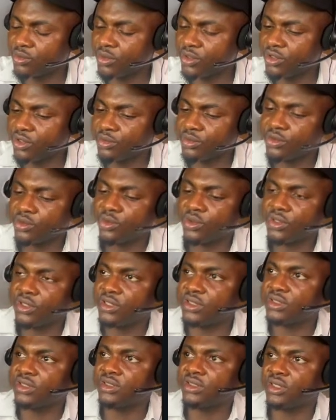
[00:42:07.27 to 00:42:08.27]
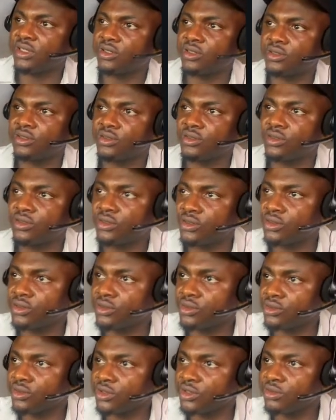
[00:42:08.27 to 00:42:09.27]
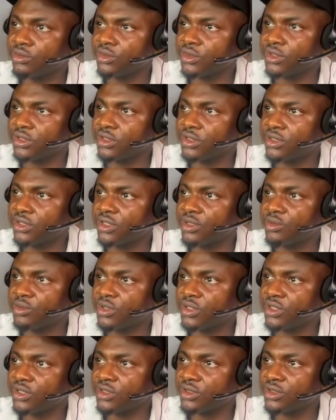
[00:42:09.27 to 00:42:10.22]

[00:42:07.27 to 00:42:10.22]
180 seconds, which means 3 minutes